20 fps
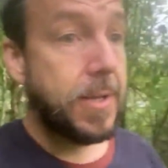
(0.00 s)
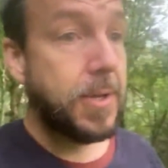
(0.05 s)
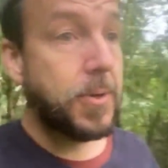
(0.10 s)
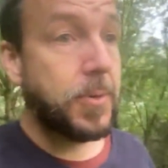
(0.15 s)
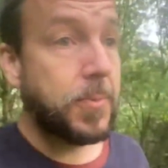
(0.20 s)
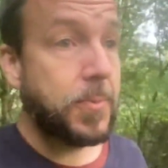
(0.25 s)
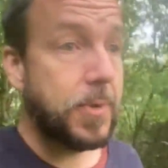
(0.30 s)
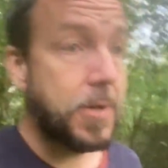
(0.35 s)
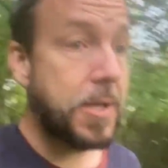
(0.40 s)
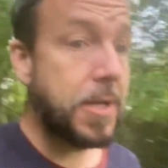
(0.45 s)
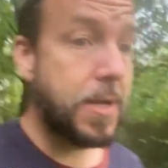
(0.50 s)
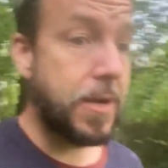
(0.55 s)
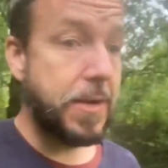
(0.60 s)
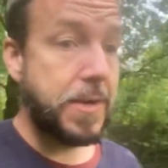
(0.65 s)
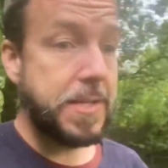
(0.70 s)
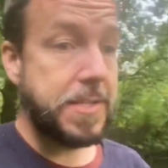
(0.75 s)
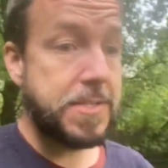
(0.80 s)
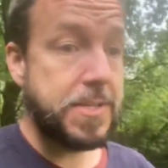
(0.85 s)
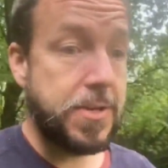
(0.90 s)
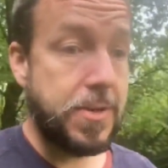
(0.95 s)
we're
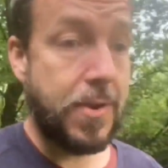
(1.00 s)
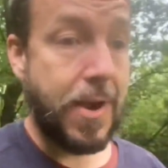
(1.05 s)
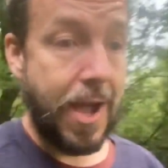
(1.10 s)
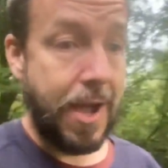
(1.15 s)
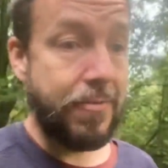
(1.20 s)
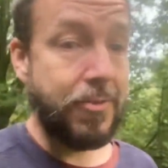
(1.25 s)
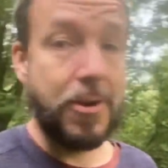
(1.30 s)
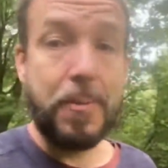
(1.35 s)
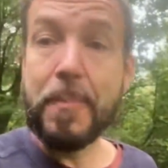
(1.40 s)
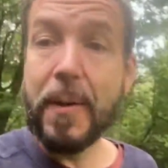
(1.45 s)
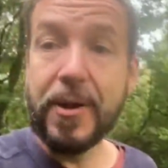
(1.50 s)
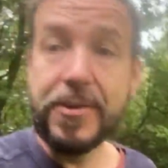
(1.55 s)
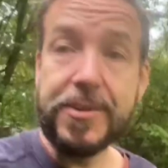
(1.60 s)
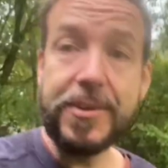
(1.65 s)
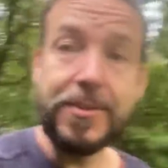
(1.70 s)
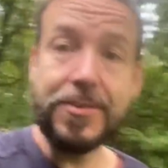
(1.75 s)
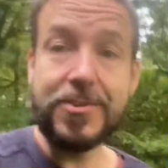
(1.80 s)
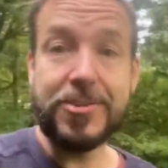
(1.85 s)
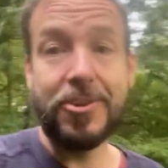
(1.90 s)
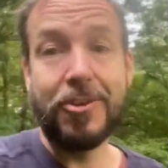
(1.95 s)
going to have an
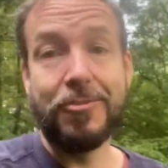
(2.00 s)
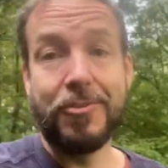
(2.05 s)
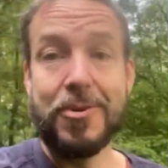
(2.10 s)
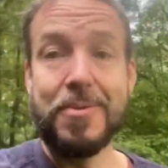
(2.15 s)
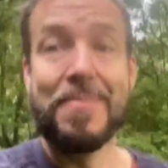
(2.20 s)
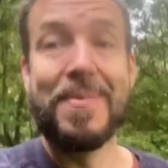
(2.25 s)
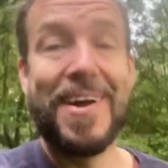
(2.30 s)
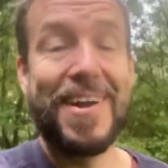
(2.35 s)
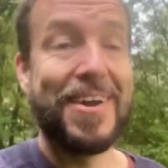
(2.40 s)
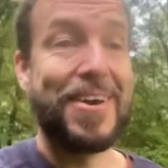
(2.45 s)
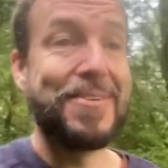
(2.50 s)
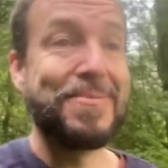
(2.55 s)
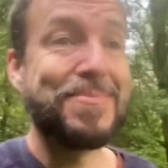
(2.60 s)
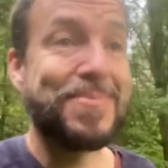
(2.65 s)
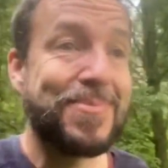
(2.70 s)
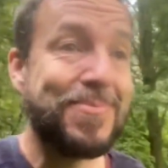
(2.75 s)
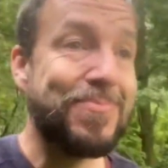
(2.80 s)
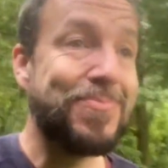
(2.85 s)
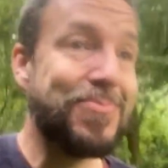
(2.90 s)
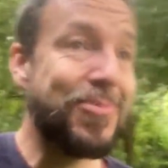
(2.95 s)
abundance of them and
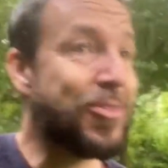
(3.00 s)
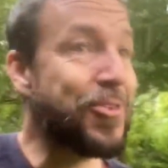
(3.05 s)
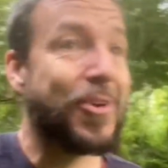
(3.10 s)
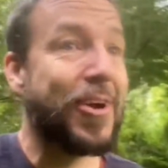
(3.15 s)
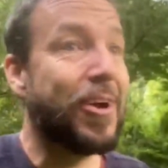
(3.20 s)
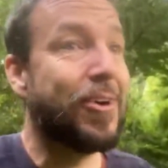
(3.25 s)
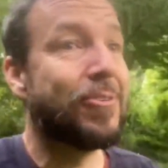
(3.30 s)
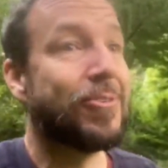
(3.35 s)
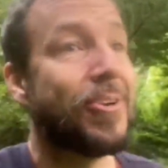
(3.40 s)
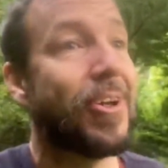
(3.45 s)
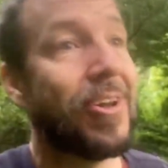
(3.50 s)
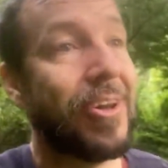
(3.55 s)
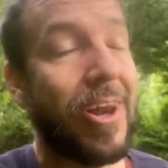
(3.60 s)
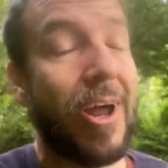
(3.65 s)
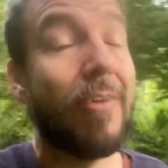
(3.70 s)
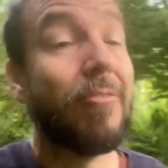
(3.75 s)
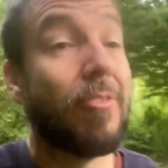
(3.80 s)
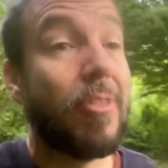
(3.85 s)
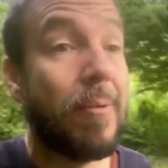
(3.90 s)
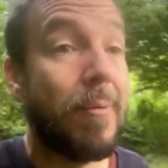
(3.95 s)
I'm thrilled. I
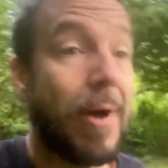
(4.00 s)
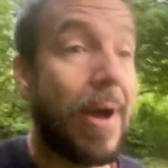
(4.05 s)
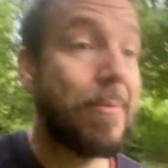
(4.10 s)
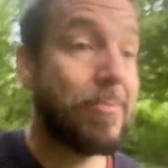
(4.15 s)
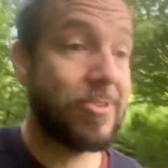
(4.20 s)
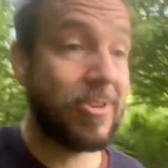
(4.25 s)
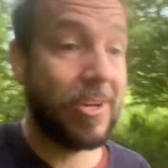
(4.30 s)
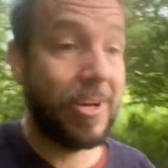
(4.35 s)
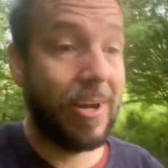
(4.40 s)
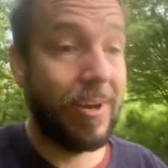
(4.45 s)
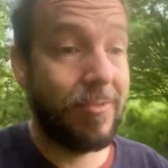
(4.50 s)
love them. I absolutely love